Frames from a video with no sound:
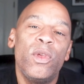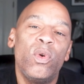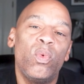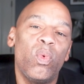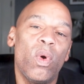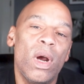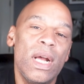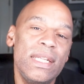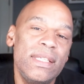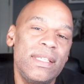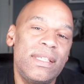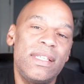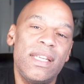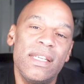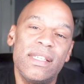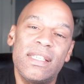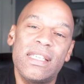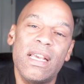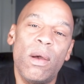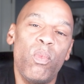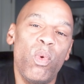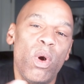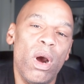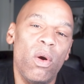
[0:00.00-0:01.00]
runs to
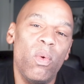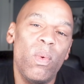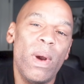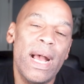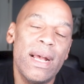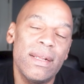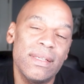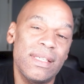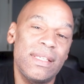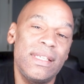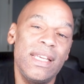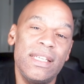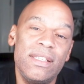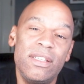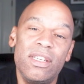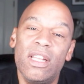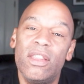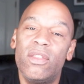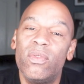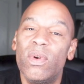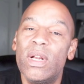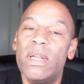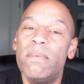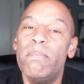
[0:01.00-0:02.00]
somewhere around
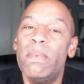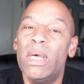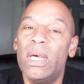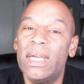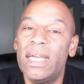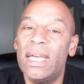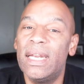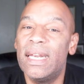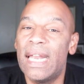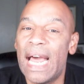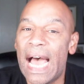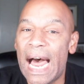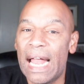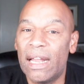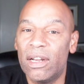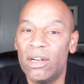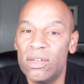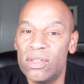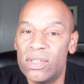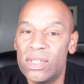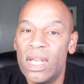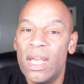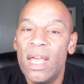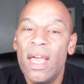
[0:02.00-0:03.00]
$63
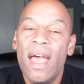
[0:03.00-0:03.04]
million.